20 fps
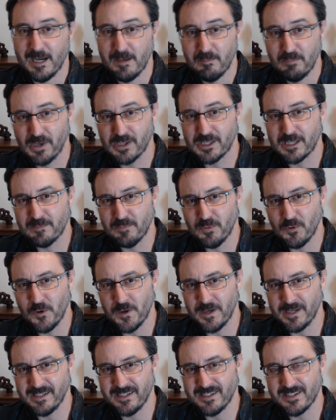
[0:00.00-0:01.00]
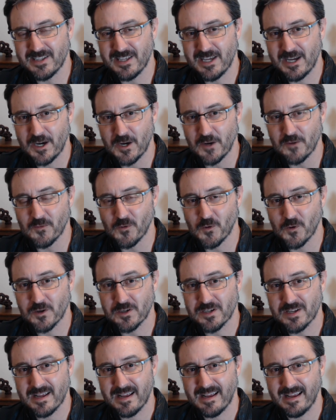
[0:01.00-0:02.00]
But the point is, the Air
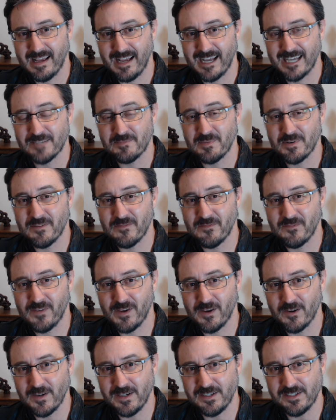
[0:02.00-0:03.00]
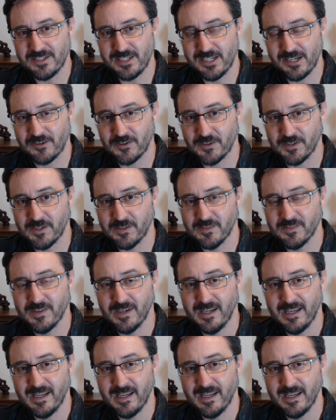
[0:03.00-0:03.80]
Force has been very secretive.